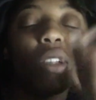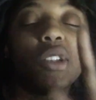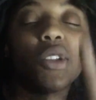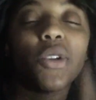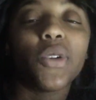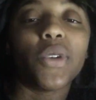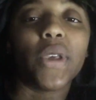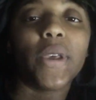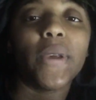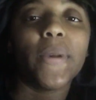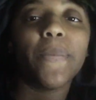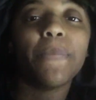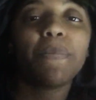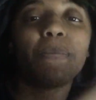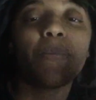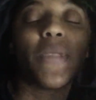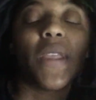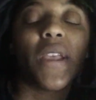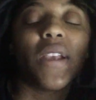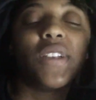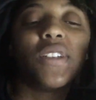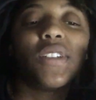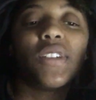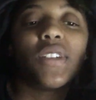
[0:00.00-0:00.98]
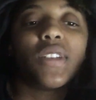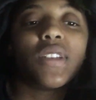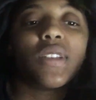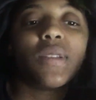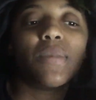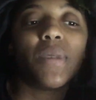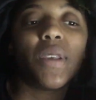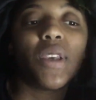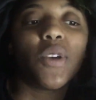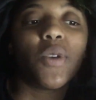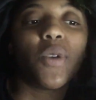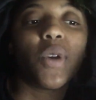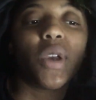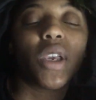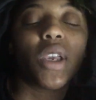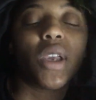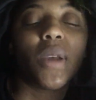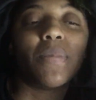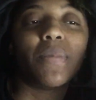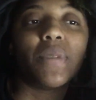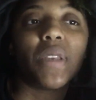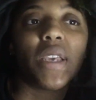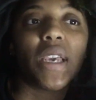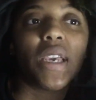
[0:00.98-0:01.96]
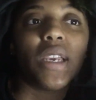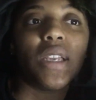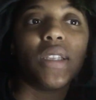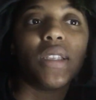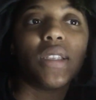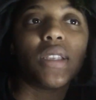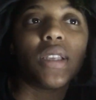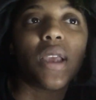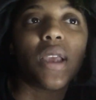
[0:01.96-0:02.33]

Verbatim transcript: So, yeah, that's just me. Quick update.